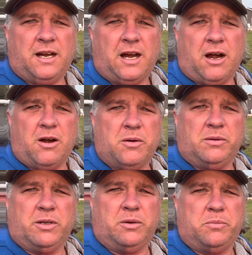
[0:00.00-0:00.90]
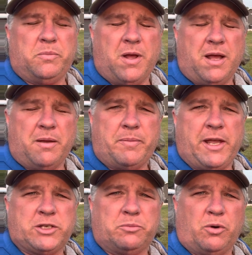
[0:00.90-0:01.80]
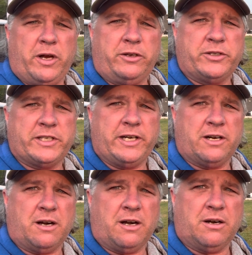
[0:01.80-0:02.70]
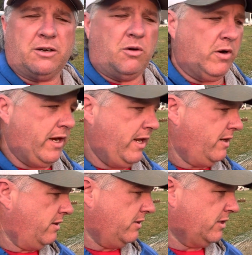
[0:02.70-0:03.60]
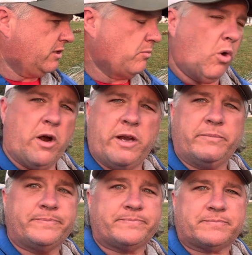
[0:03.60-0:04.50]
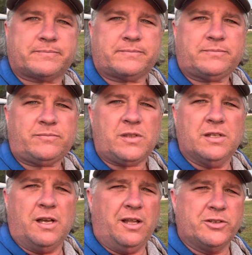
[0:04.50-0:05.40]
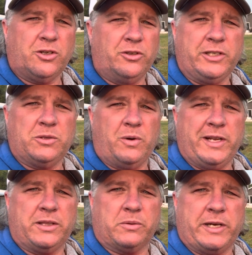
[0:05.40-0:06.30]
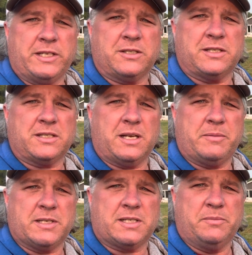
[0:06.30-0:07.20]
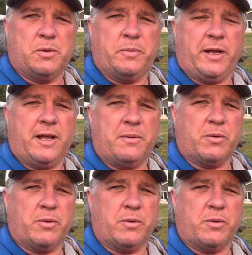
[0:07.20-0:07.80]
Our little batch of broilers here are going in this morning. There's only 23, so this is going to be a simple pickup.